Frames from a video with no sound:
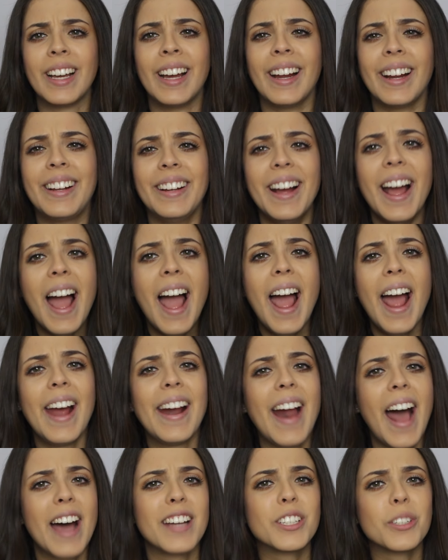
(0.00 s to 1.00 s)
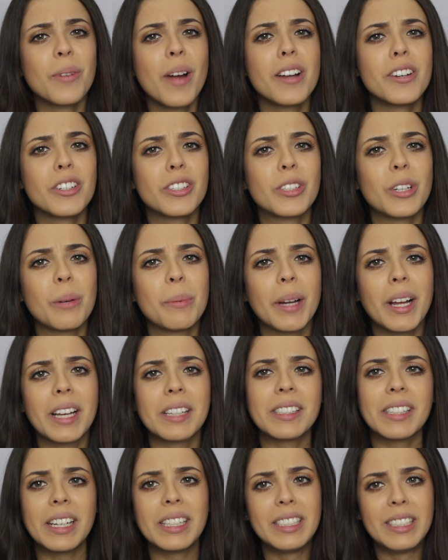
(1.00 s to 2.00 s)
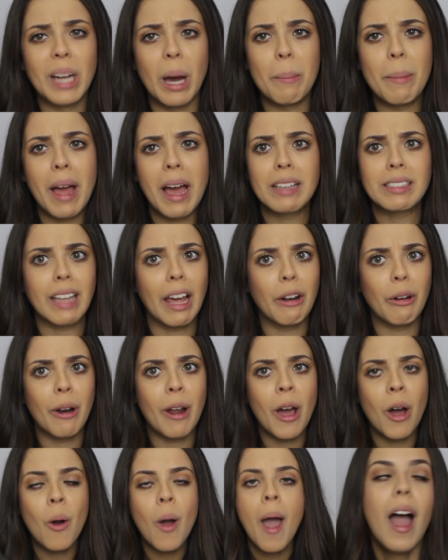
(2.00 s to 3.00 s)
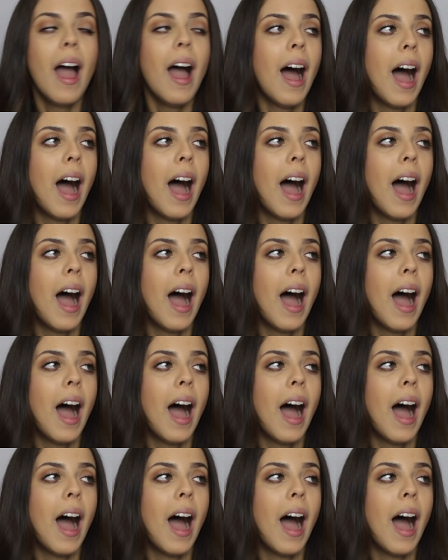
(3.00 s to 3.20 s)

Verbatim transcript: Like, it had to register because, like, dumbass, I don't know.